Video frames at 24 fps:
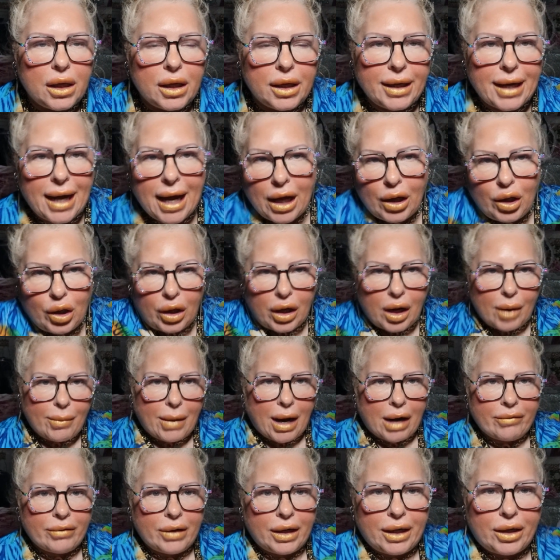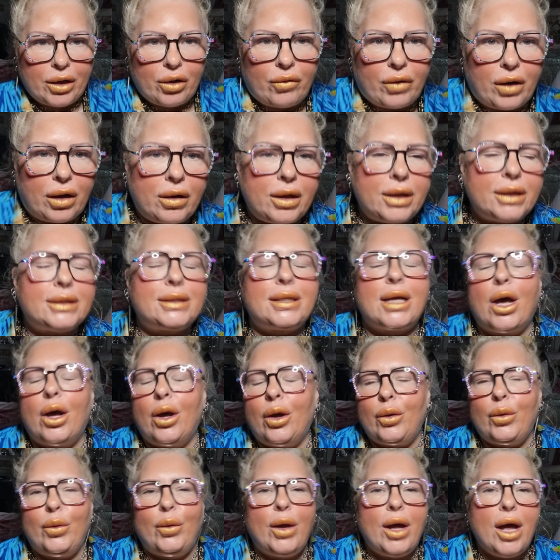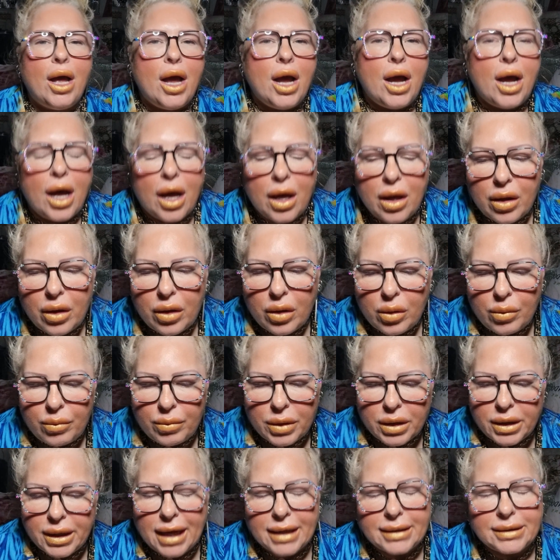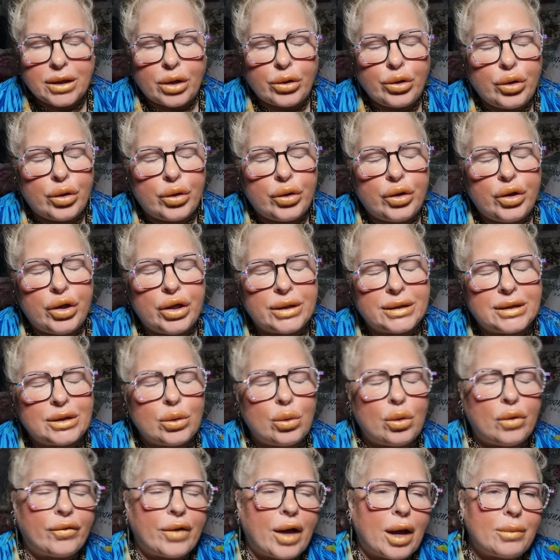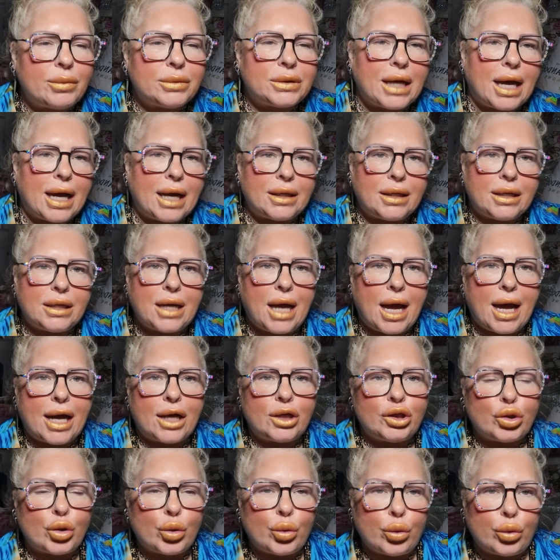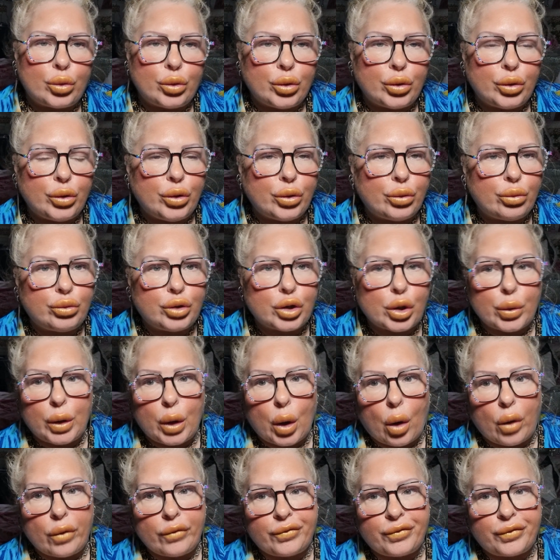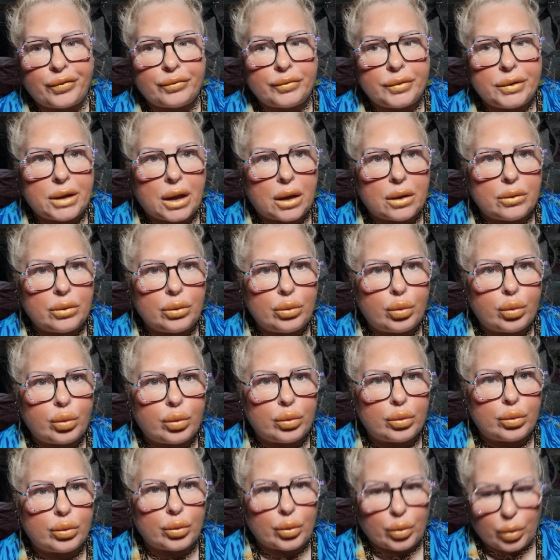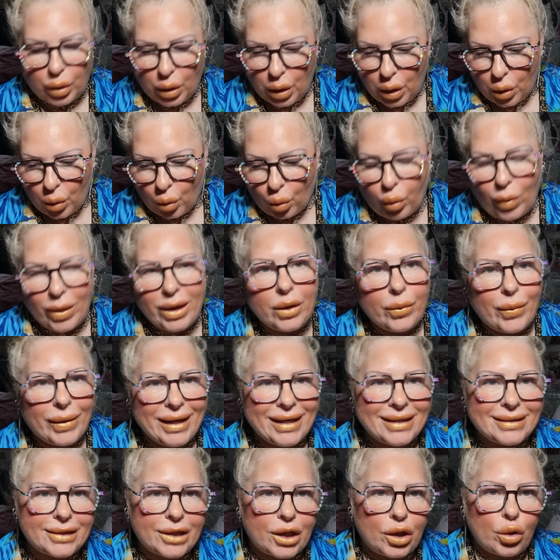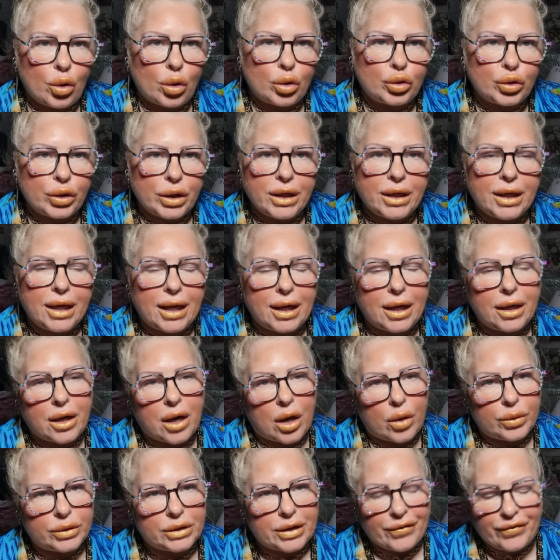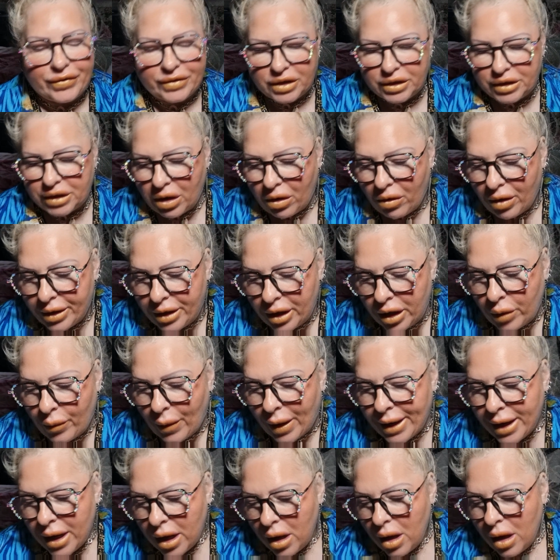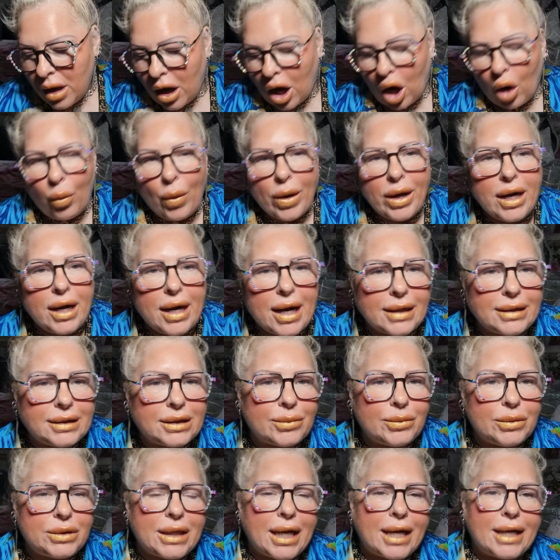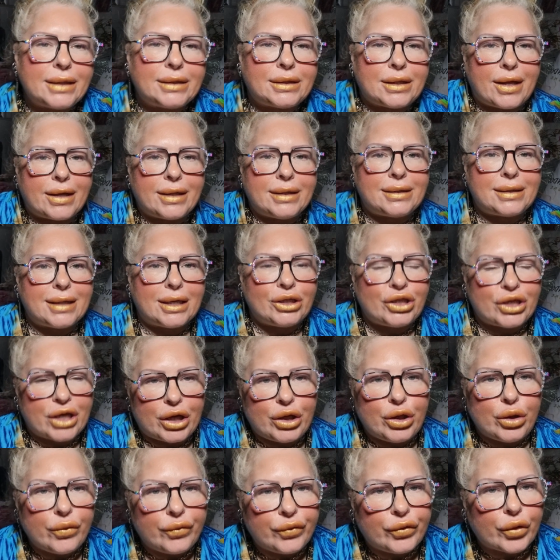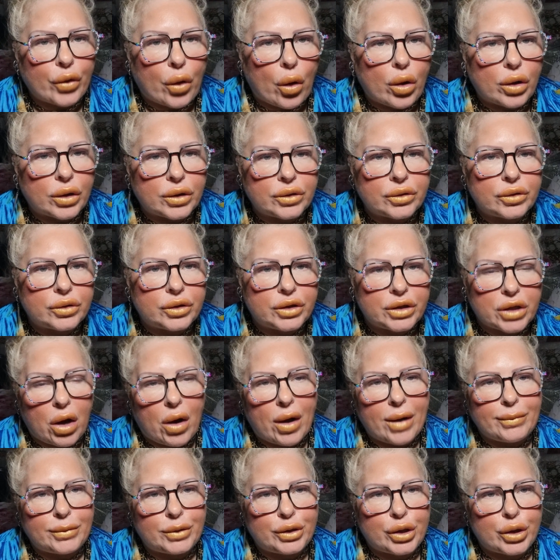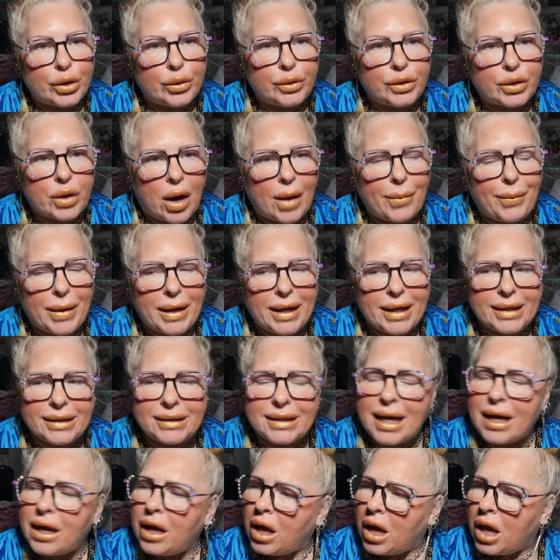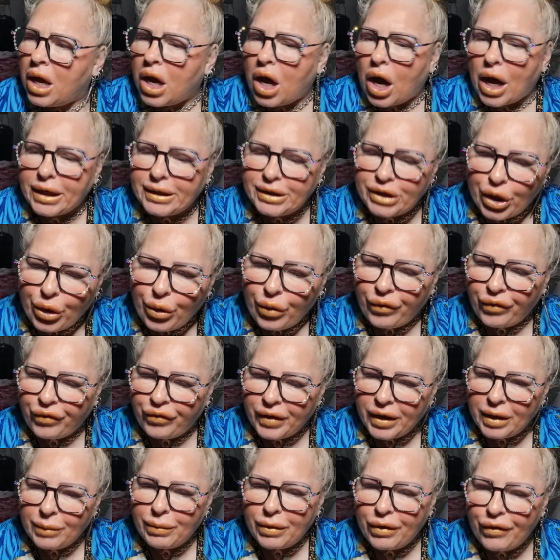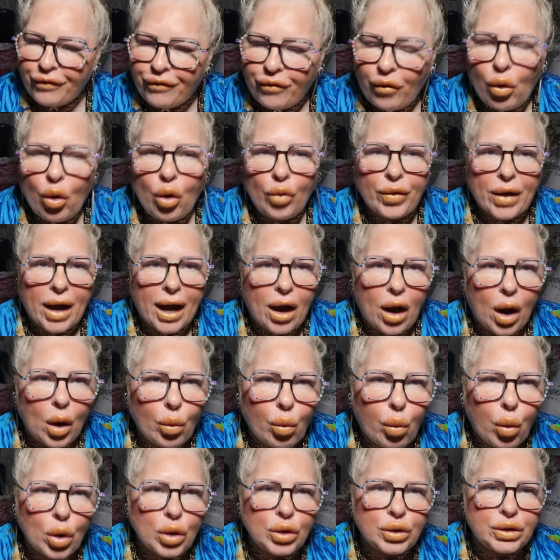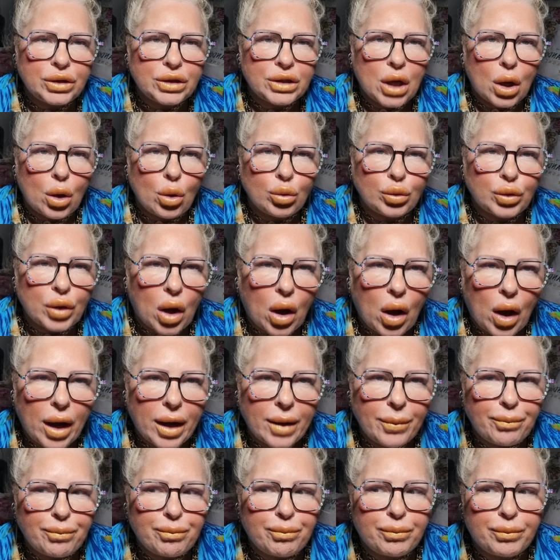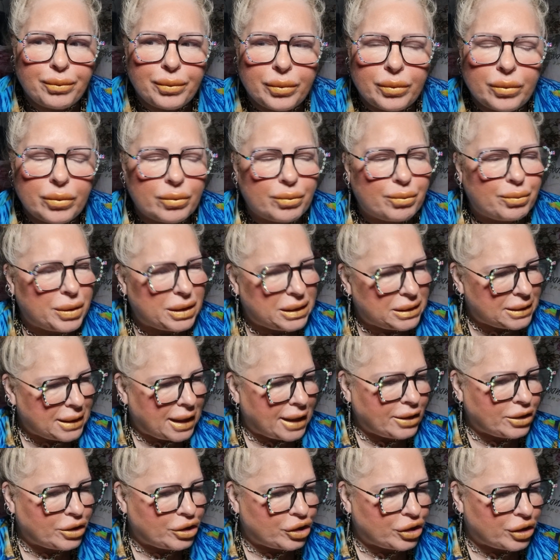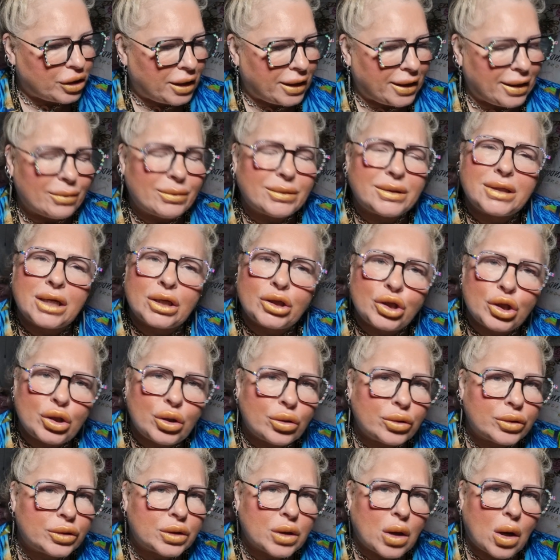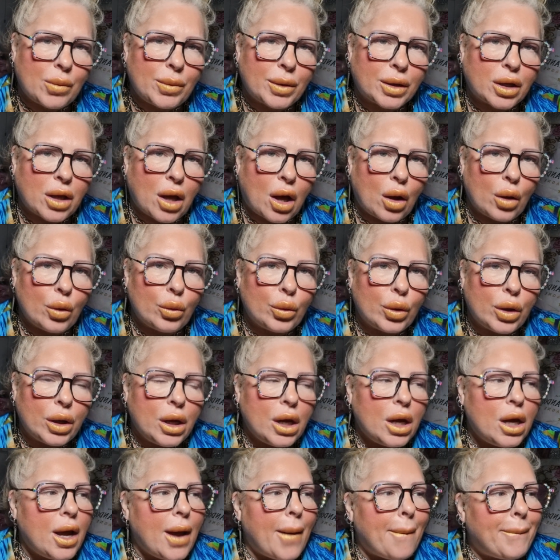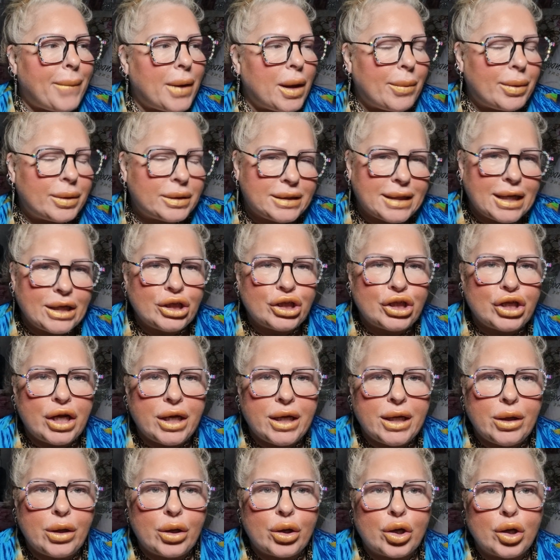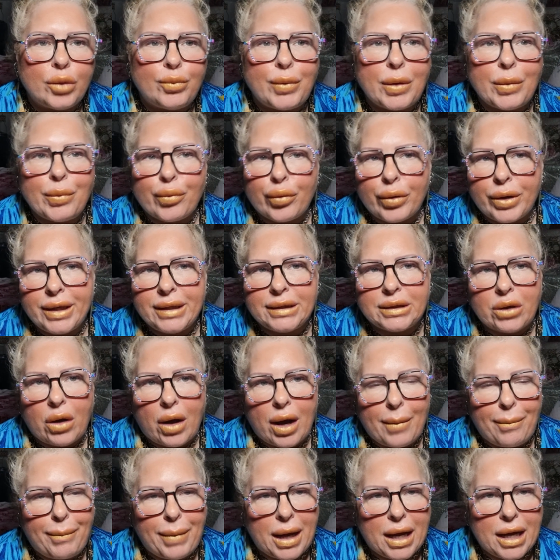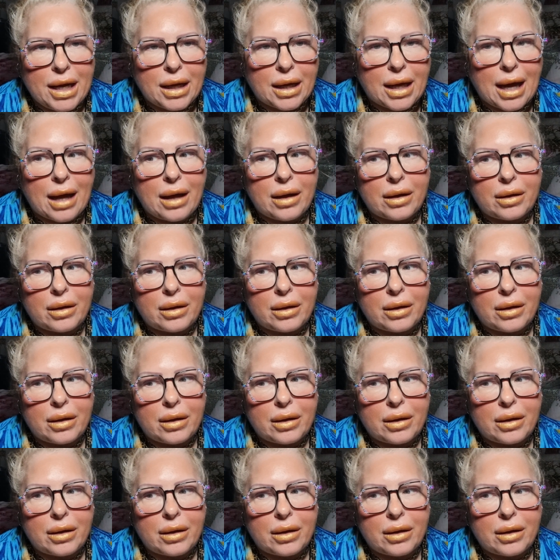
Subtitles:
Now I look like Marilyn, all right? So, yeah, so it sort of comes hand in hand. You do a lot of, you know, wee-wees and a lot of drinking, and I was ever so tired. Anyway, I went and had some tests, and they said, yeah, you've got type 2 diabetes. Now, I do think before that, I was told that I potentially, it was such a long time ago, but potentially could be pre-diabetic.